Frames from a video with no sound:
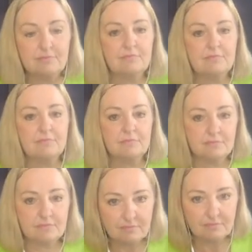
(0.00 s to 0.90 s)

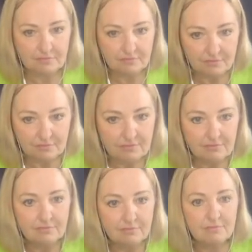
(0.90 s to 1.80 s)

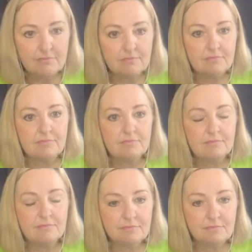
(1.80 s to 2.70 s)

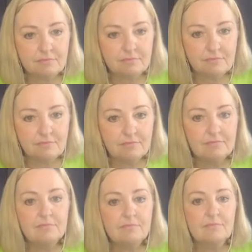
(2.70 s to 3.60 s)

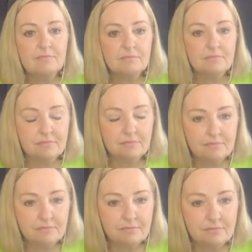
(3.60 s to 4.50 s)

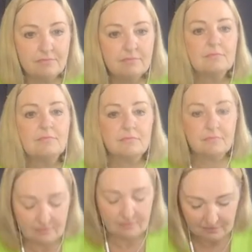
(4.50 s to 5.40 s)

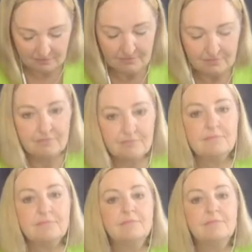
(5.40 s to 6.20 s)
(not speaking)